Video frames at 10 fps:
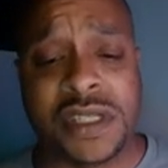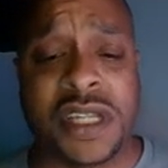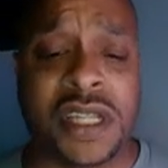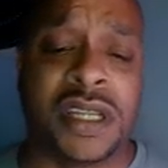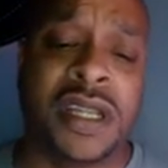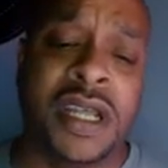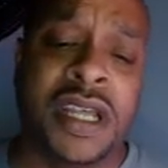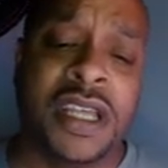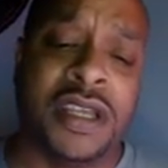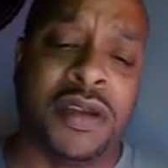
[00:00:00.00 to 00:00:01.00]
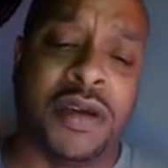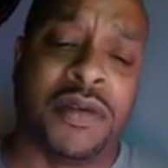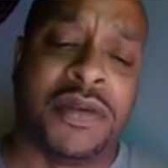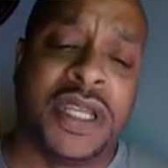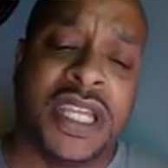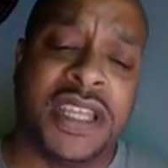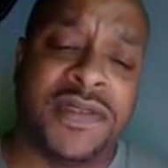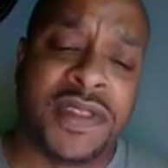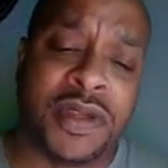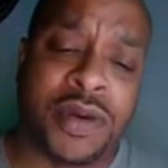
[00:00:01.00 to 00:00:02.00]
And then, you know,
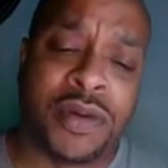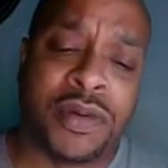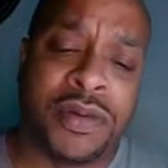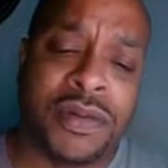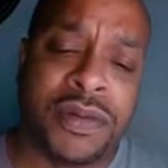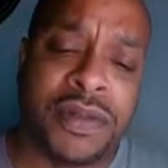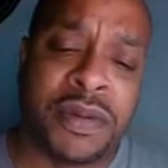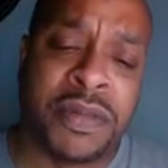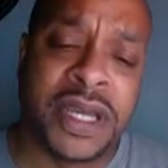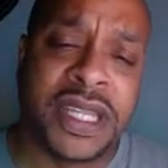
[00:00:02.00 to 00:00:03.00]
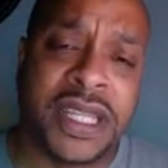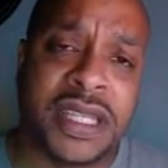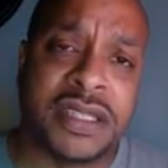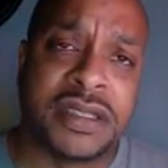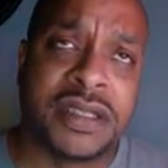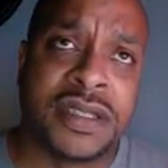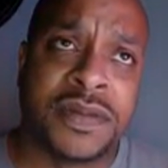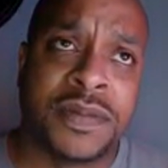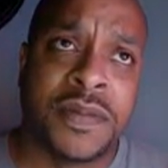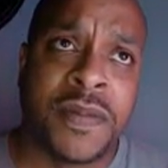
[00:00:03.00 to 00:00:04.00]
even though the money is,
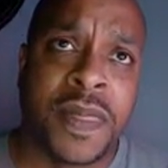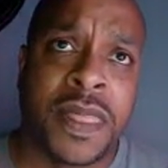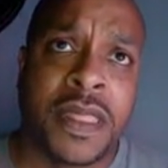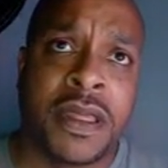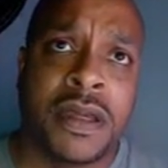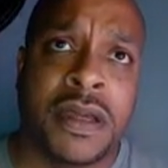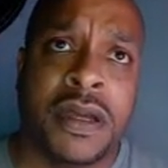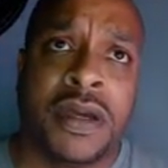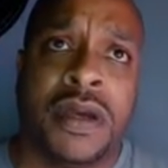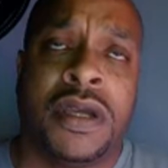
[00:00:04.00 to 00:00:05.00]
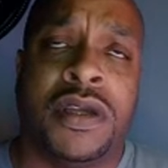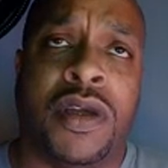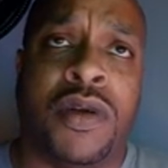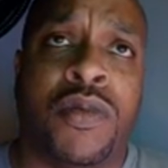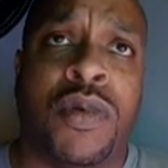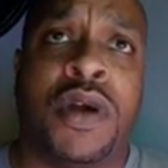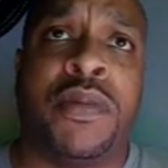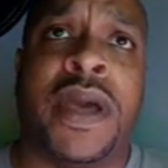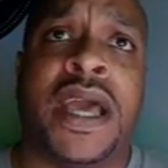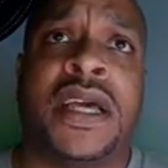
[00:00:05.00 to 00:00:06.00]
you know,
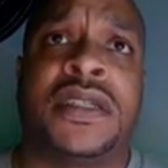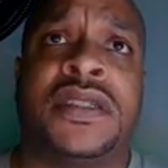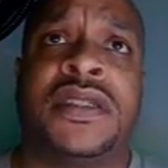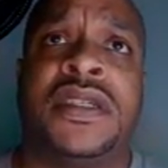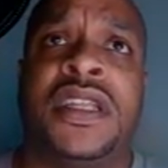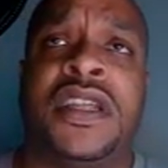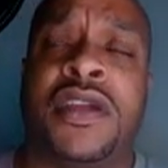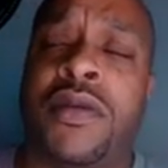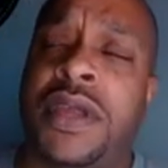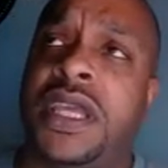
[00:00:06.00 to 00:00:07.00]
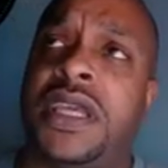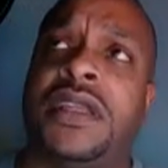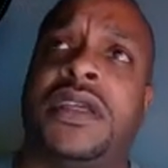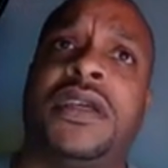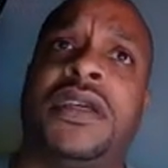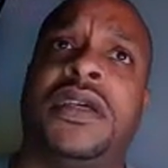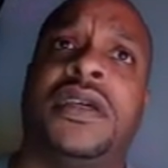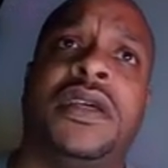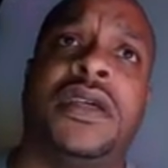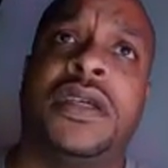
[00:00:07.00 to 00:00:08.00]
well past in the green
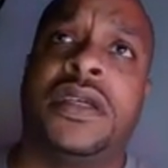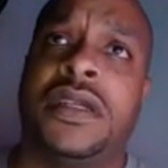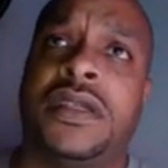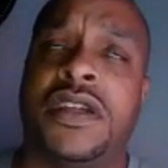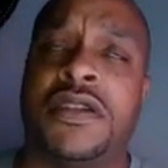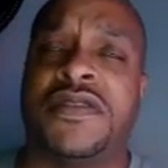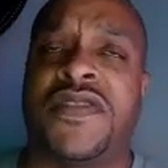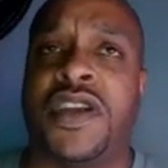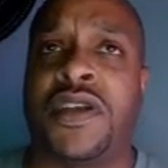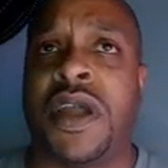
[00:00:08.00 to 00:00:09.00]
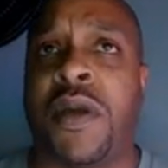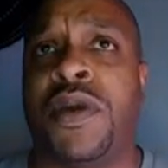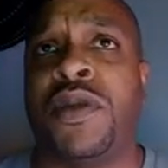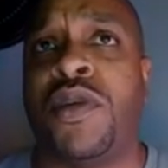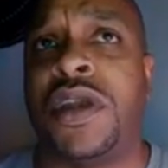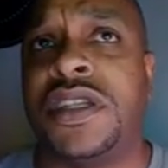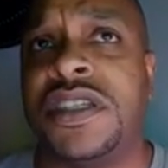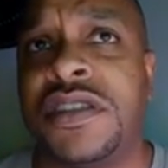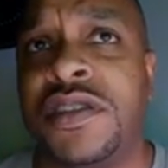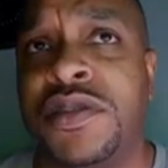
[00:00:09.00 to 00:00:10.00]
in terms of earn, I wouldn't want to
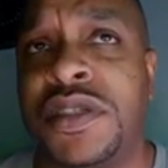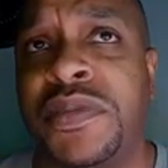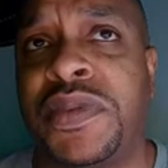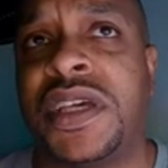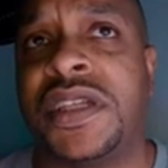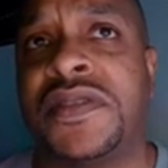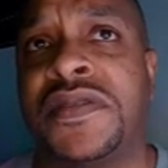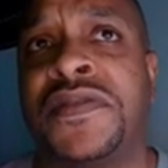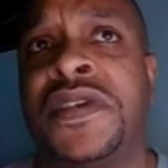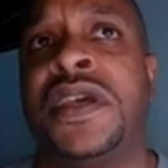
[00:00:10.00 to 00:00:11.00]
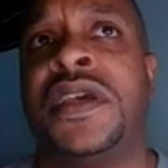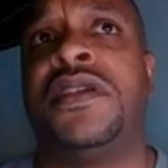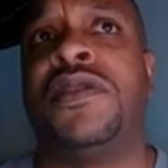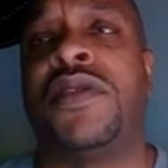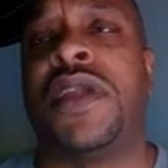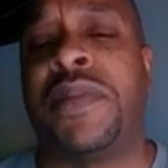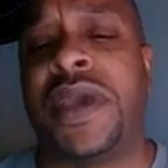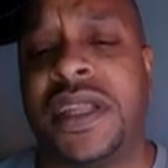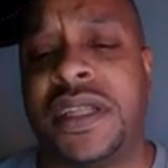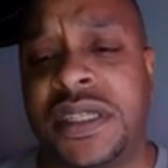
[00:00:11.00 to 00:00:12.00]
just lose it because of, you know, not
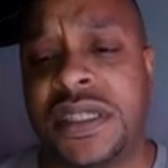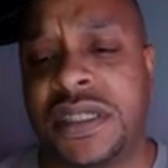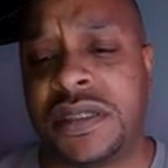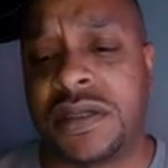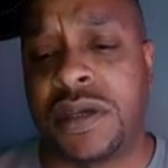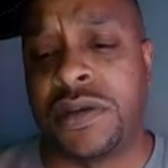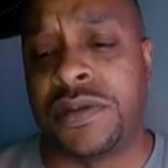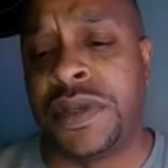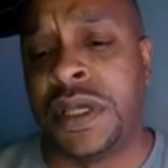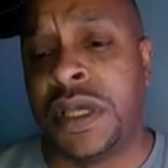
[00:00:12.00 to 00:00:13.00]
paying attention. So,